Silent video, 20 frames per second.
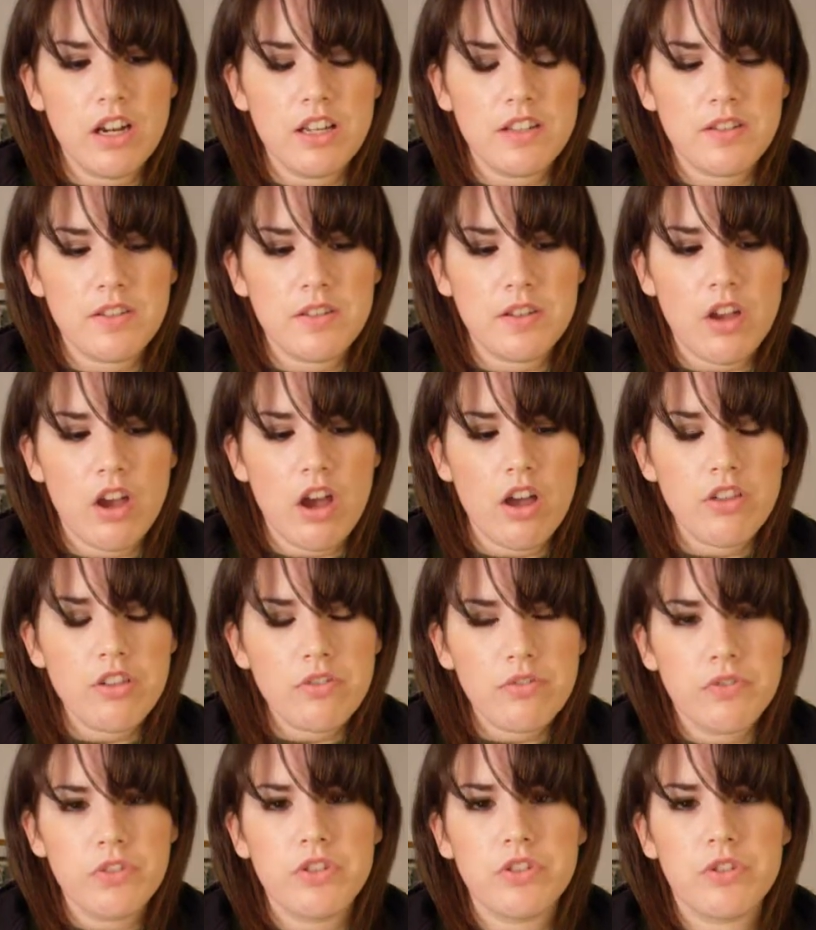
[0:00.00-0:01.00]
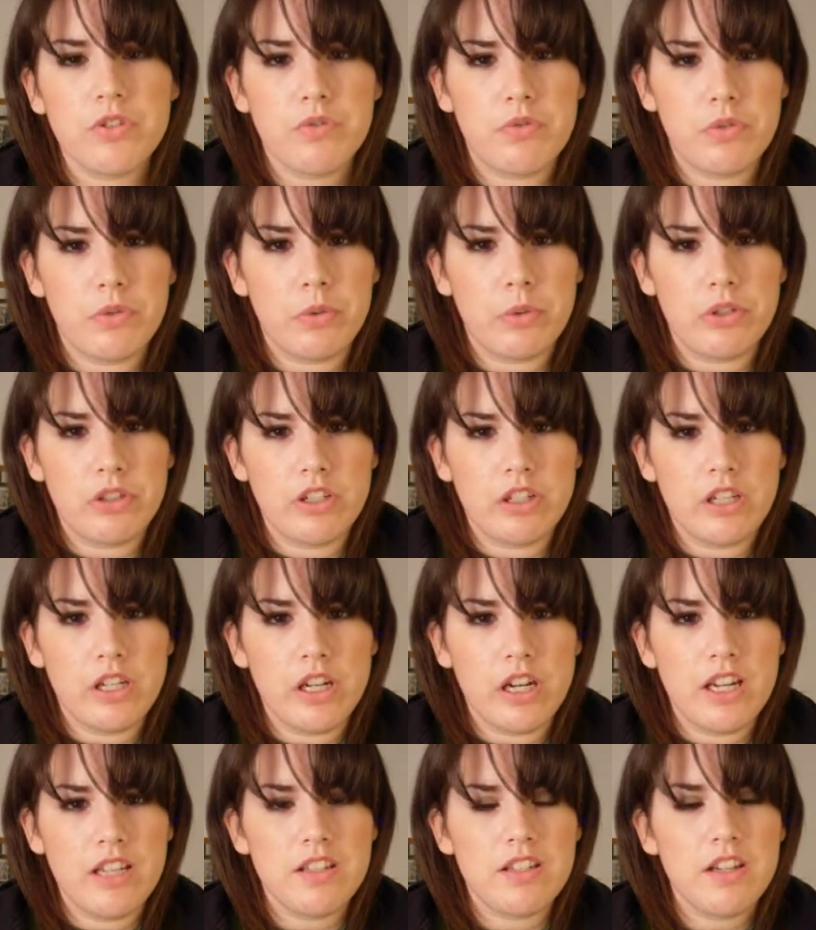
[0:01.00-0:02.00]
It's on the first floor.
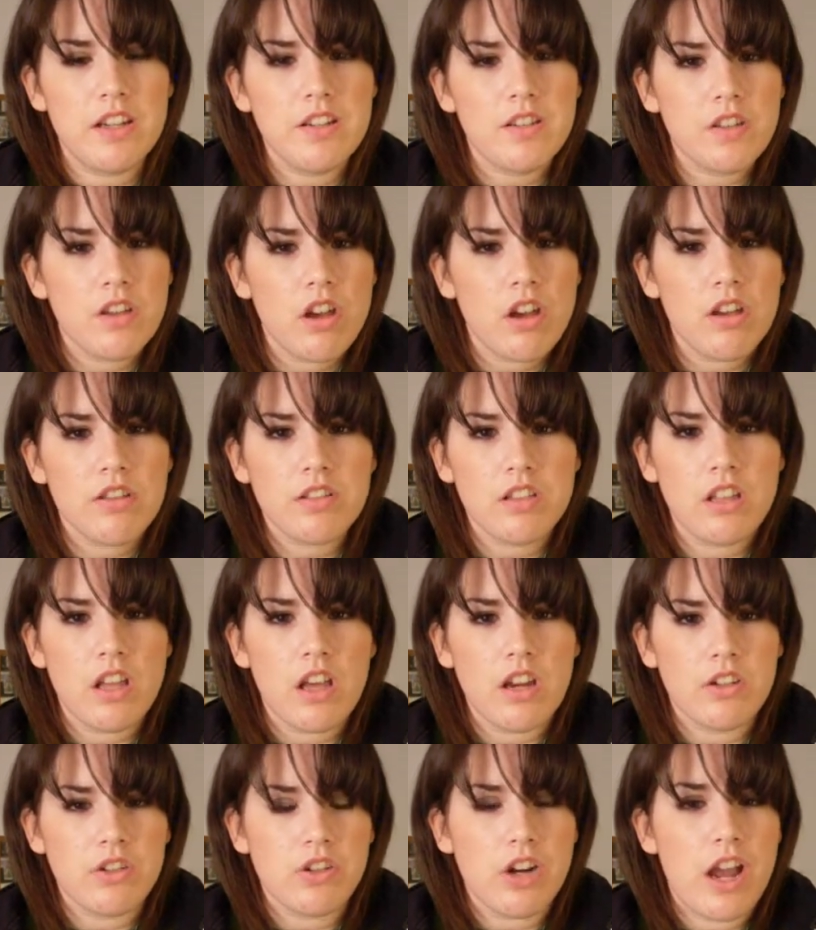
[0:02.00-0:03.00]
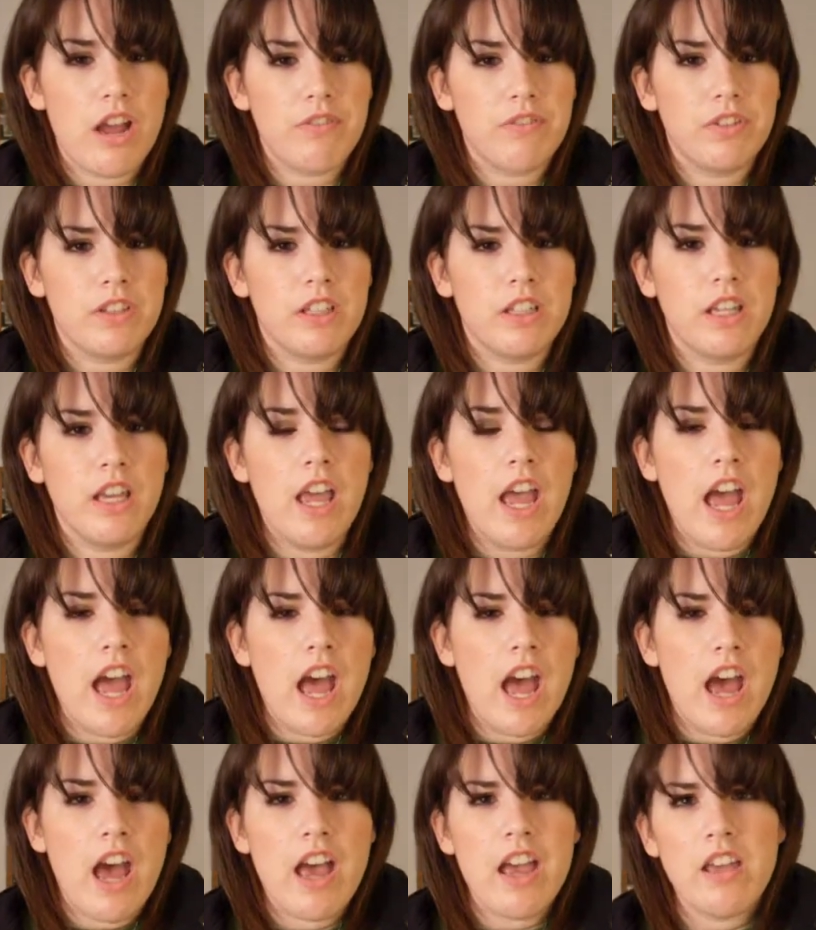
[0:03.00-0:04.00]
It does cause a lot of traffic.
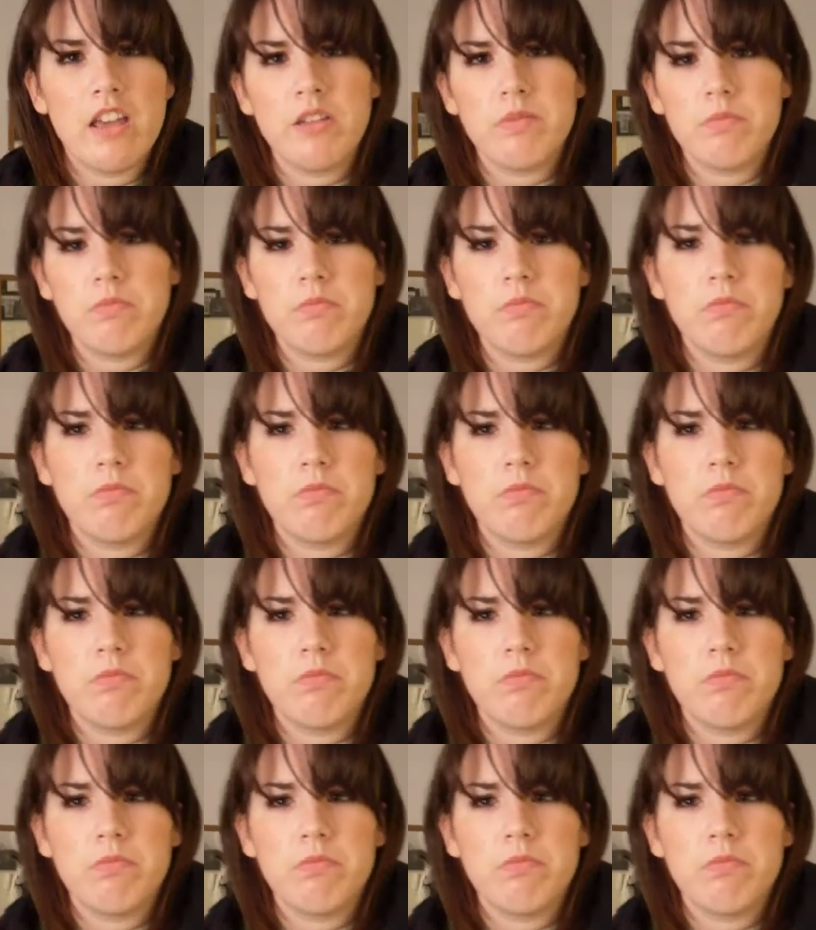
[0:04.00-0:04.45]
I